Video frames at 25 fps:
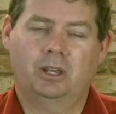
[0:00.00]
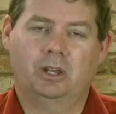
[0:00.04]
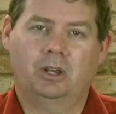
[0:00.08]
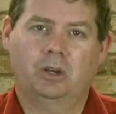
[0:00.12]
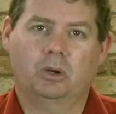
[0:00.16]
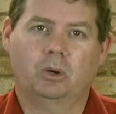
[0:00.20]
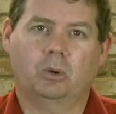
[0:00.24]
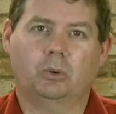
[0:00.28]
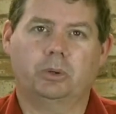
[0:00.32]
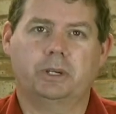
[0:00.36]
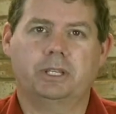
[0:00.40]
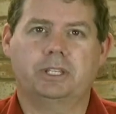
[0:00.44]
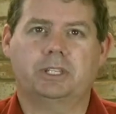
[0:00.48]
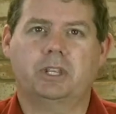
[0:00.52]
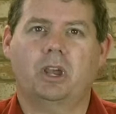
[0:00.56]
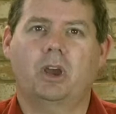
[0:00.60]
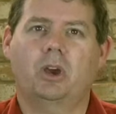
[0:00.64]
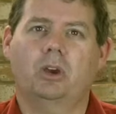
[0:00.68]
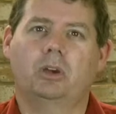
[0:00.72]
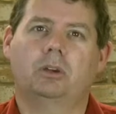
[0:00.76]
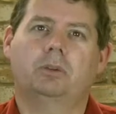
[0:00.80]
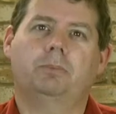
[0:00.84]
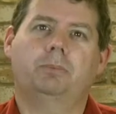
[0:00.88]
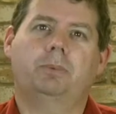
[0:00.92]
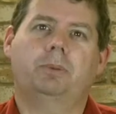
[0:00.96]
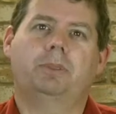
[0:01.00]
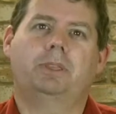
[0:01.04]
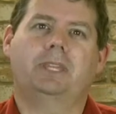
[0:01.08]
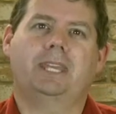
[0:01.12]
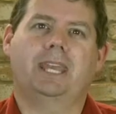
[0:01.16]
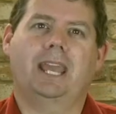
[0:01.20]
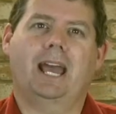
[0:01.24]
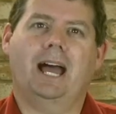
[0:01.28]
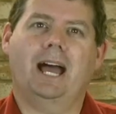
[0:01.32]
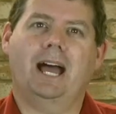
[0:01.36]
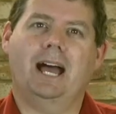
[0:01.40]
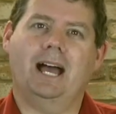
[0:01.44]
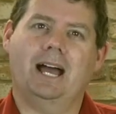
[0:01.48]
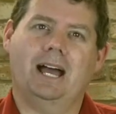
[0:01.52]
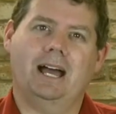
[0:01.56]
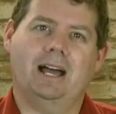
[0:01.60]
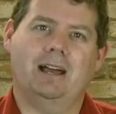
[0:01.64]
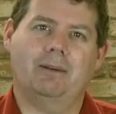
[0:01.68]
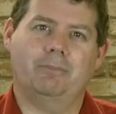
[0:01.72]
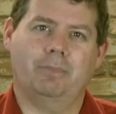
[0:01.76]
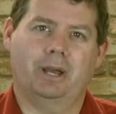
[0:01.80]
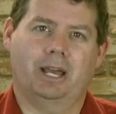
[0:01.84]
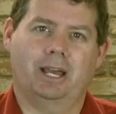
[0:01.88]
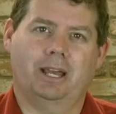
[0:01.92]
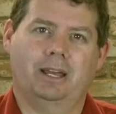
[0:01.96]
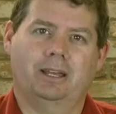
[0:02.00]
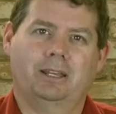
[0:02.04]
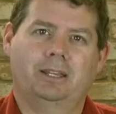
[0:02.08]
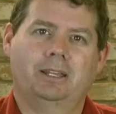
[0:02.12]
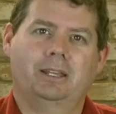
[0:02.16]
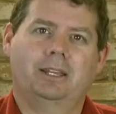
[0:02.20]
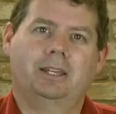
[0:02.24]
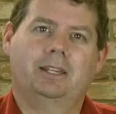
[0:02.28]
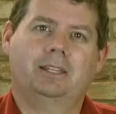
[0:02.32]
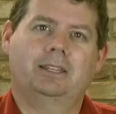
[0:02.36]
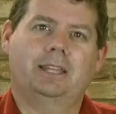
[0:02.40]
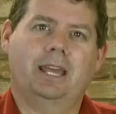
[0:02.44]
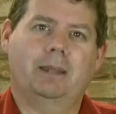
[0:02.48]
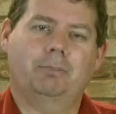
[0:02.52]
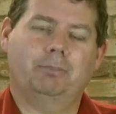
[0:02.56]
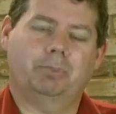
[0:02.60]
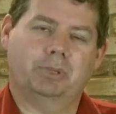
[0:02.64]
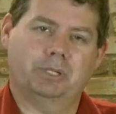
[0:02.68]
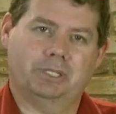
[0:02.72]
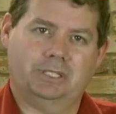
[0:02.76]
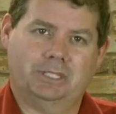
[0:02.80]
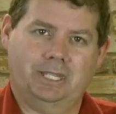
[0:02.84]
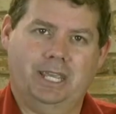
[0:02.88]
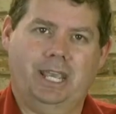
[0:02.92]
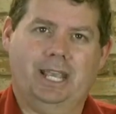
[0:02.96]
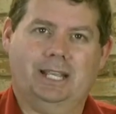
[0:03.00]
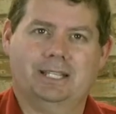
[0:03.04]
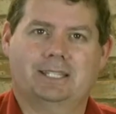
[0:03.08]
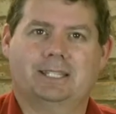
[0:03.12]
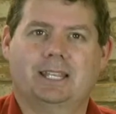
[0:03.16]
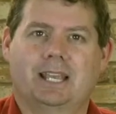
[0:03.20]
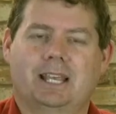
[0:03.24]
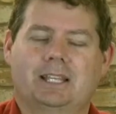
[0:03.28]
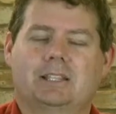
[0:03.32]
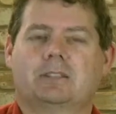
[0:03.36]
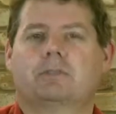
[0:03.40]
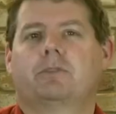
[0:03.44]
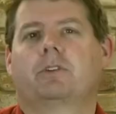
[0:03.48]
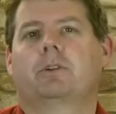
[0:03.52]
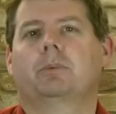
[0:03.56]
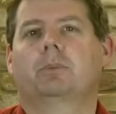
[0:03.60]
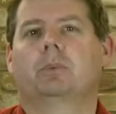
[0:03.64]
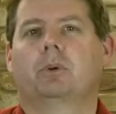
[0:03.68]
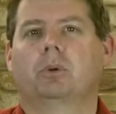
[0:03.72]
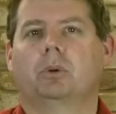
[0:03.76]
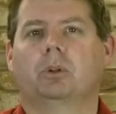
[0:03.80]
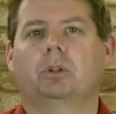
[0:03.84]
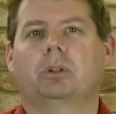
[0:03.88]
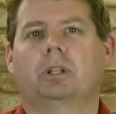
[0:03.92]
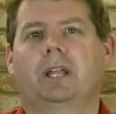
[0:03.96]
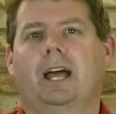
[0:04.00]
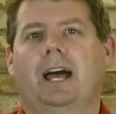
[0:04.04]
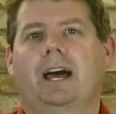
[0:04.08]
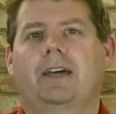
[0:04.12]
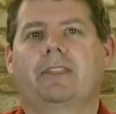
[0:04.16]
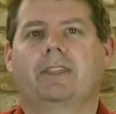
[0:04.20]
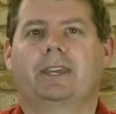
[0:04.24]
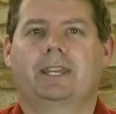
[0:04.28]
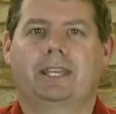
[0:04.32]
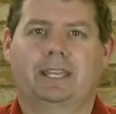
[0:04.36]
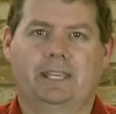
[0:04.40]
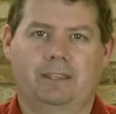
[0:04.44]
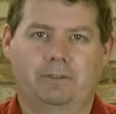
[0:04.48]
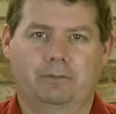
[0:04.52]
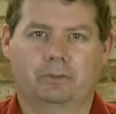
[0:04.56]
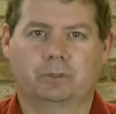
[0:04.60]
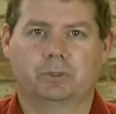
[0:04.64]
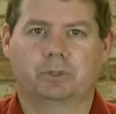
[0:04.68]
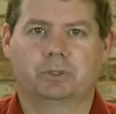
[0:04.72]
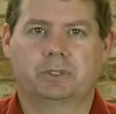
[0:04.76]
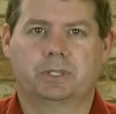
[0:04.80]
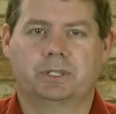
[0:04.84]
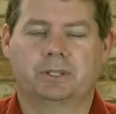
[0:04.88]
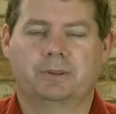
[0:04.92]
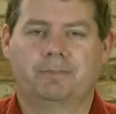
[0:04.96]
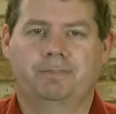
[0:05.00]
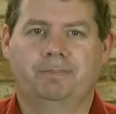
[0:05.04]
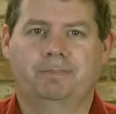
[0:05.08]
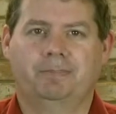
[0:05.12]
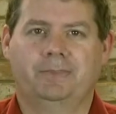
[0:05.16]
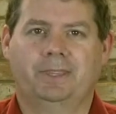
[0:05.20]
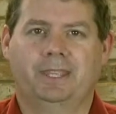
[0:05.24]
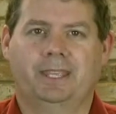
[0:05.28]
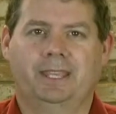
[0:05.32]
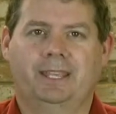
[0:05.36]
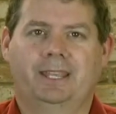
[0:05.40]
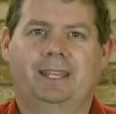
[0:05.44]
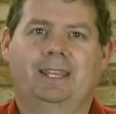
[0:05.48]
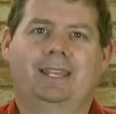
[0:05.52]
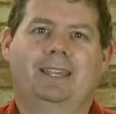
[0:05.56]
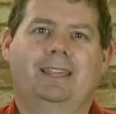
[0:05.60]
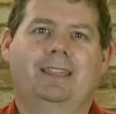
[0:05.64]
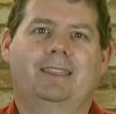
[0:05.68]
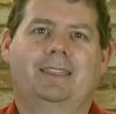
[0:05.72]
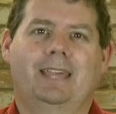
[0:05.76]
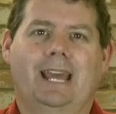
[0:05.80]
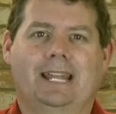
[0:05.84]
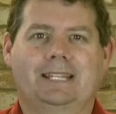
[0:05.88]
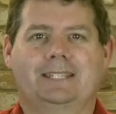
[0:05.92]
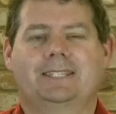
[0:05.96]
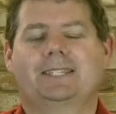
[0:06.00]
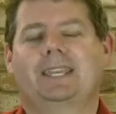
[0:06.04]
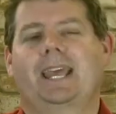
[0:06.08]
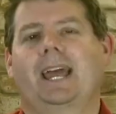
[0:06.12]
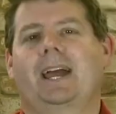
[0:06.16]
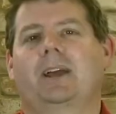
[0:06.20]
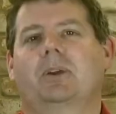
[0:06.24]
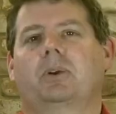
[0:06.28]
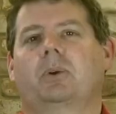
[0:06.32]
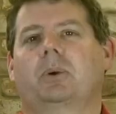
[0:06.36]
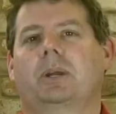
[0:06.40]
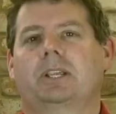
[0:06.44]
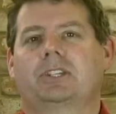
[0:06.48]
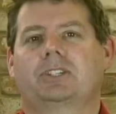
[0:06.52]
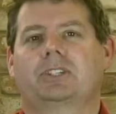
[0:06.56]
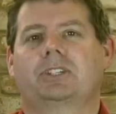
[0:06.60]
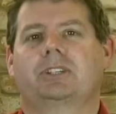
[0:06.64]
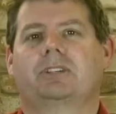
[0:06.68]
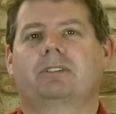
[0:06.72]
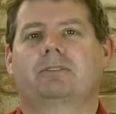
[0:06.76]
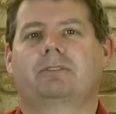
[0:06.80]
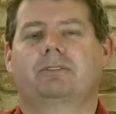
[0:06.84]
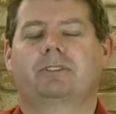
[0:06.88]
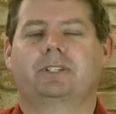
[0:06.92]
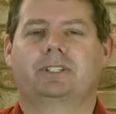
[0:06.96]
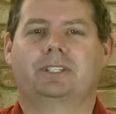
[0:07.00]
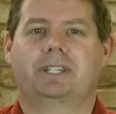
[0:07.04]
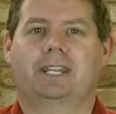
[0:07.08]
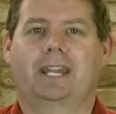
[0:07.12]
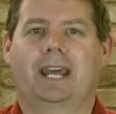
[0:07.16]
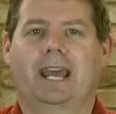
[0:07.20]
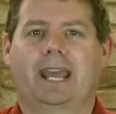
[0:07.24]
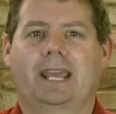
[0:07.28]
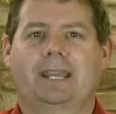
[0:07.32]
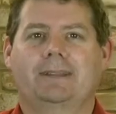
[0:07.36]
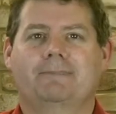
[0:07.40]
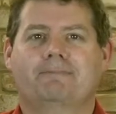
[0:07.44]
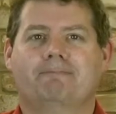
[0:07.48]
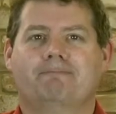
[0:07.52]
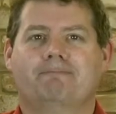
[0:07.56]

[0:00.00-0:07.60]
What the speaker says: or is hope the armor that protects us from all other evils? That's our question for today.